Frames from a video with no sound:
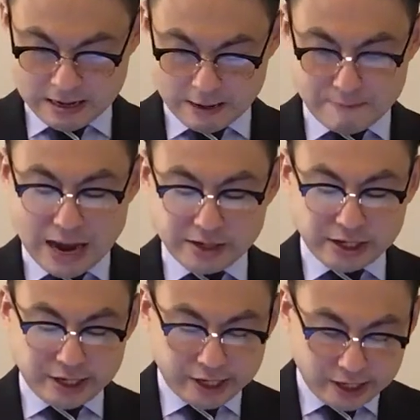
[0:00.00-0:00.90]
By the
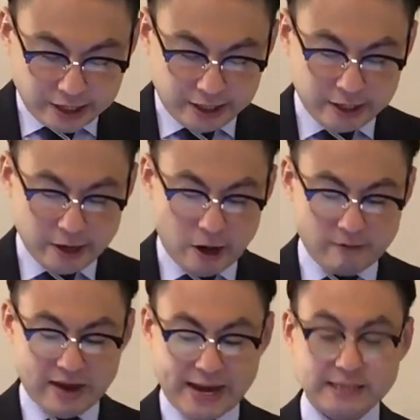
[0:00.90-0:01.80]
healing of
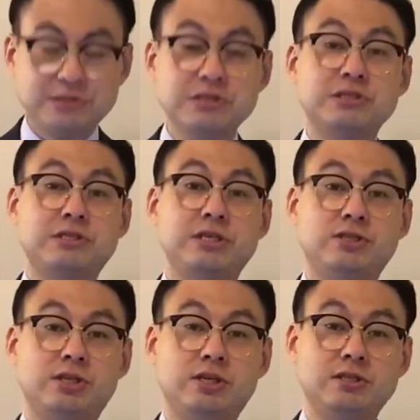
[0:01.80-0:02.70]
Hansen's
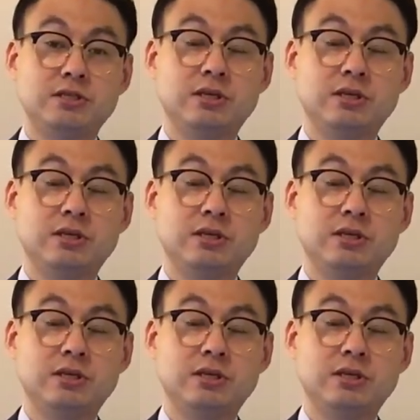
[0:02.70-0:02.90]
disease,